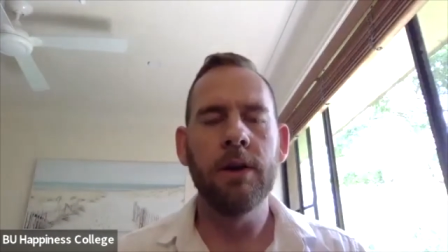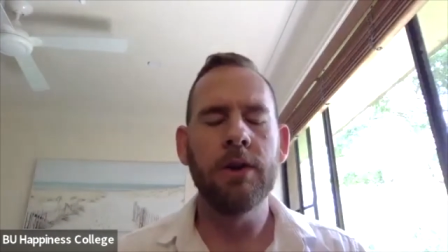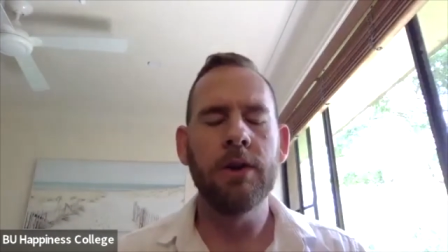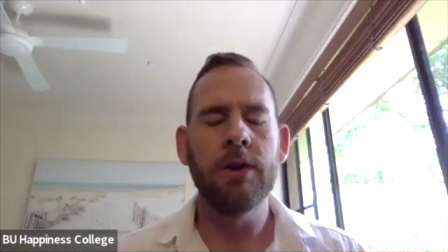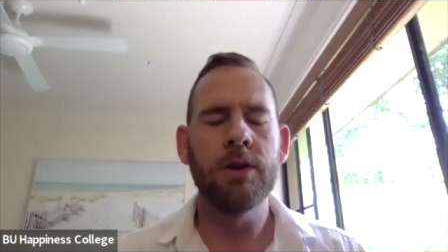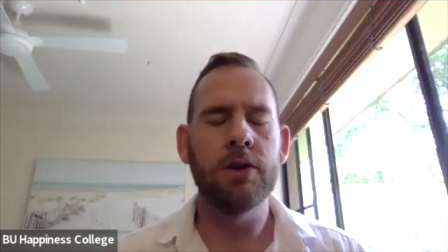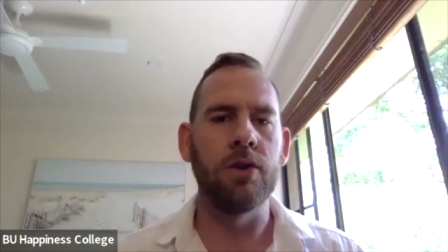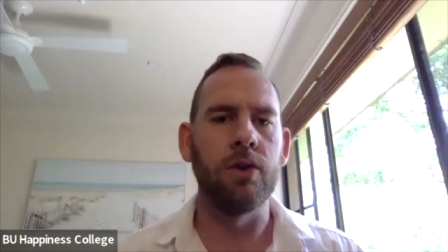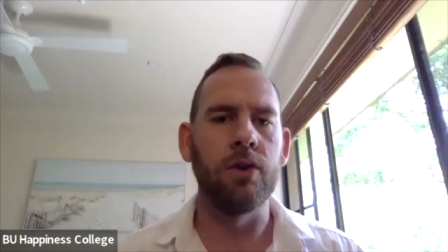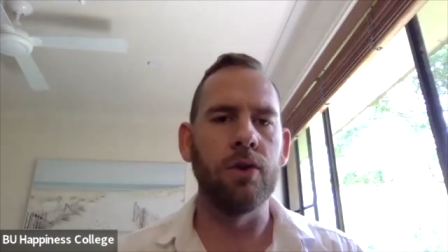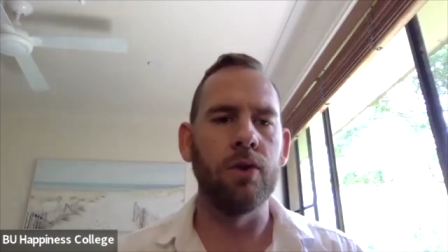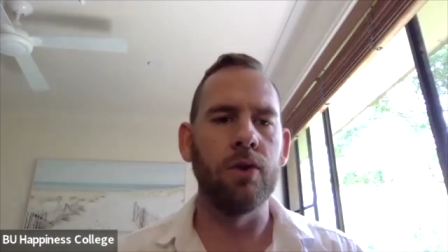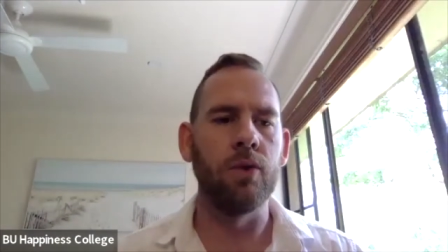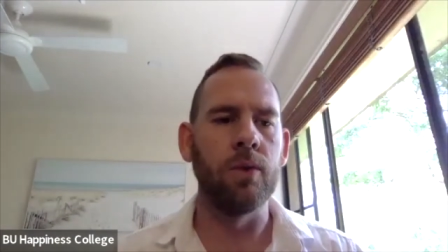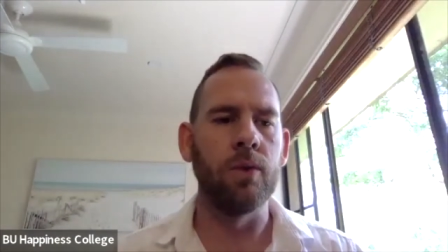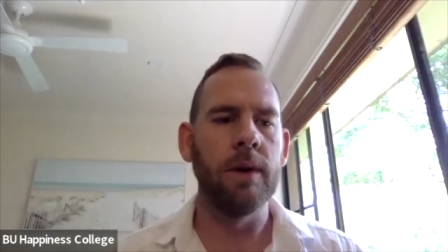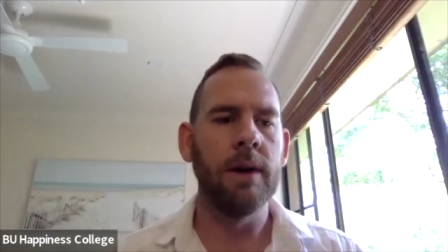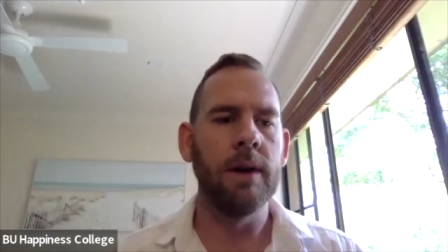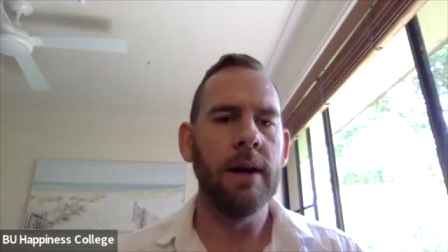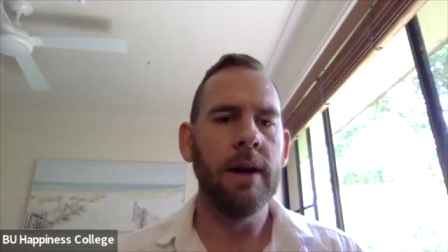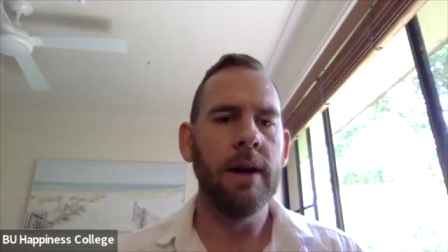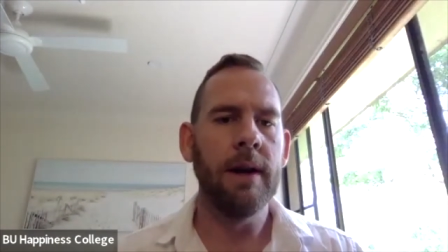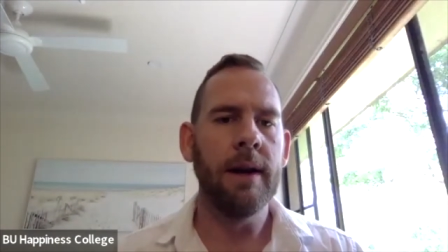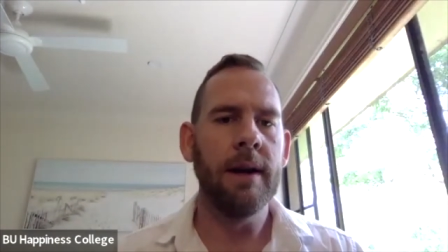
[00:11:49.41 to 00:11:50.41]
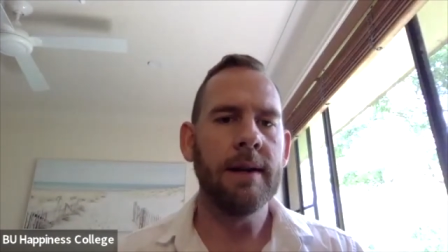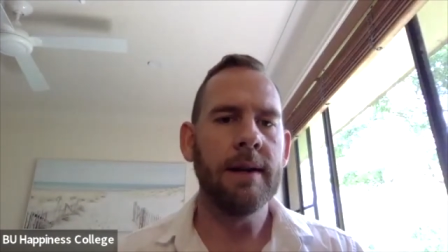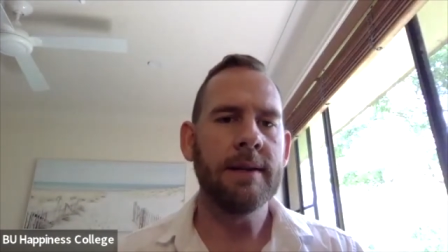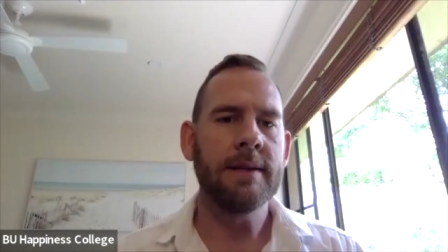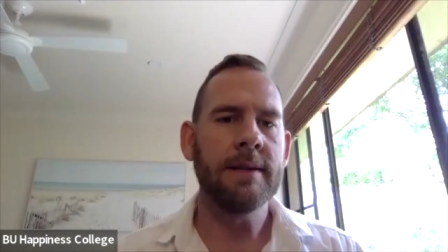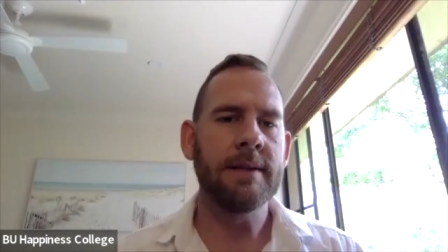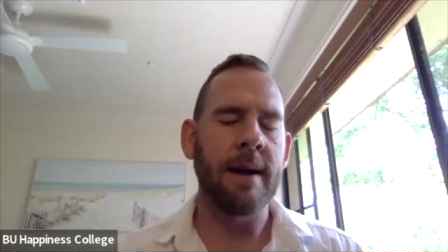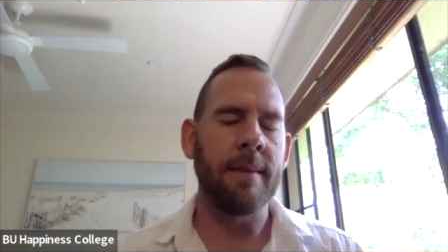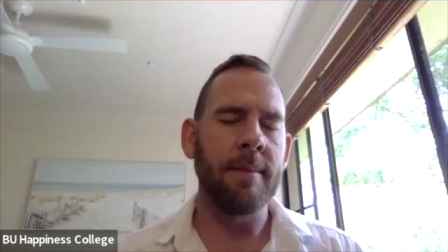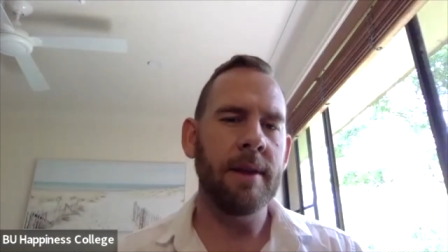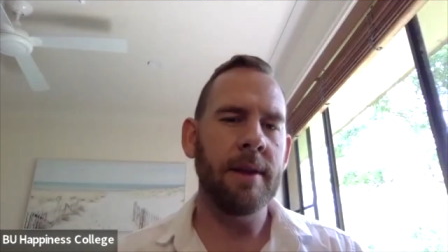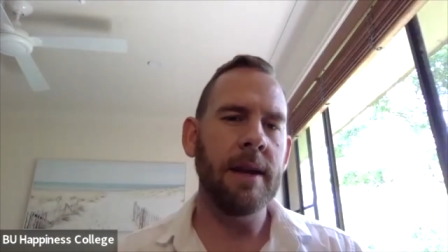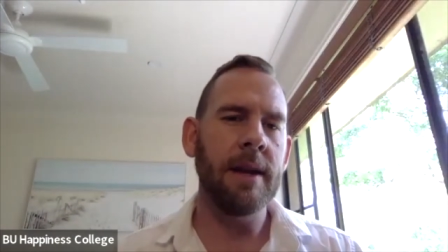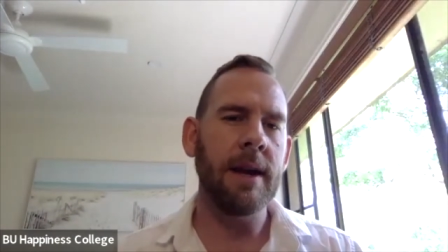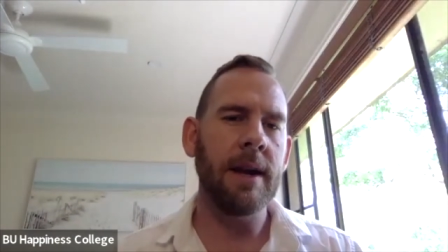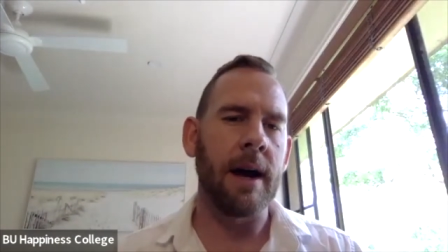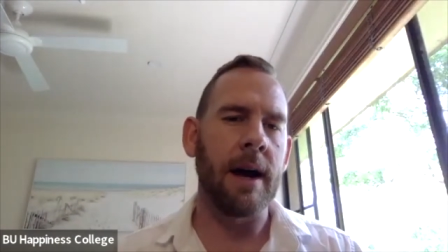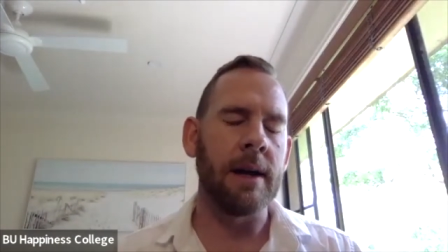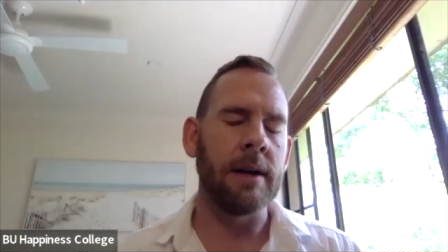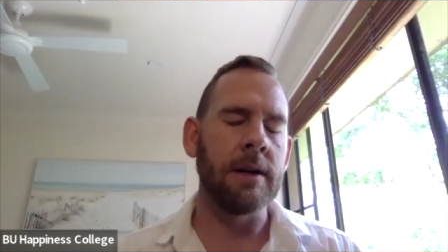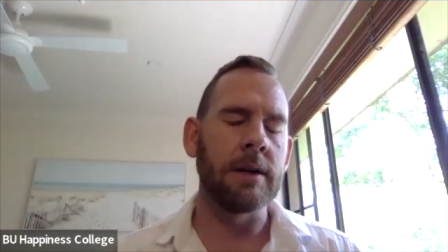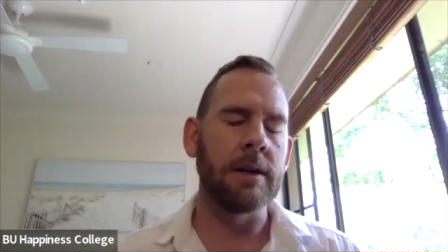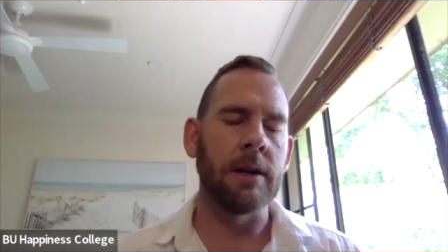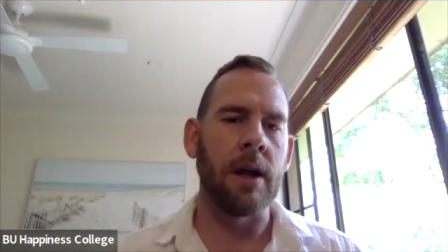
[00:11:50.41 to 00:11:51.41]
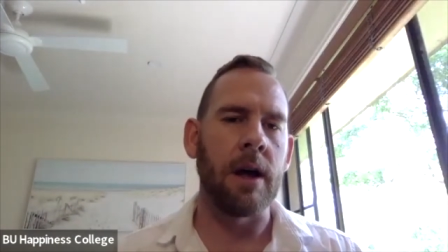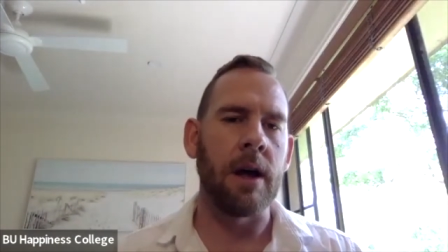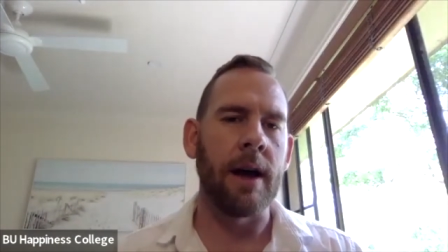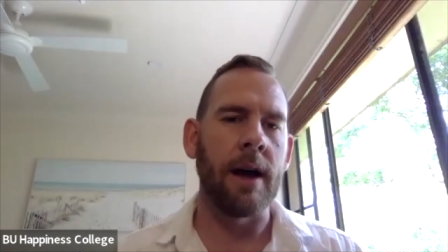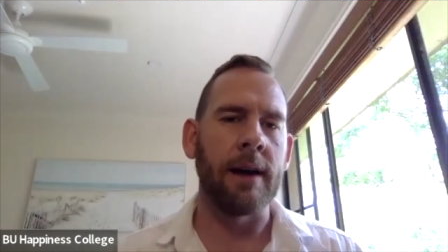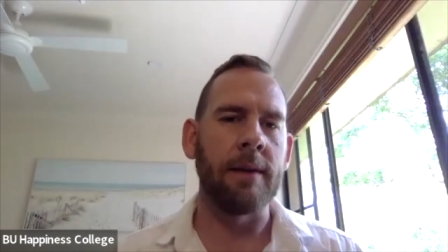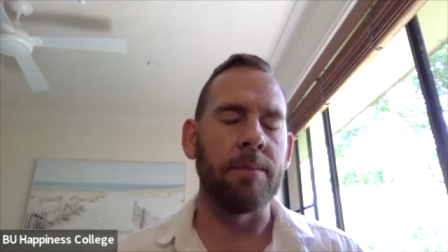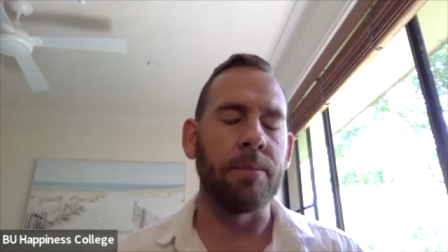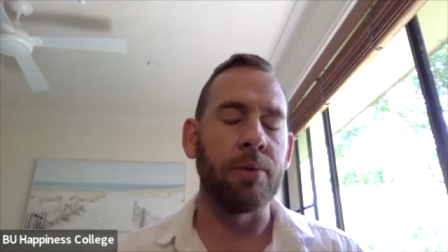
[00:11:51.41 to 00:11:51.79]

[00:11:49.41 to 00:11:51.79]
to some of the underlying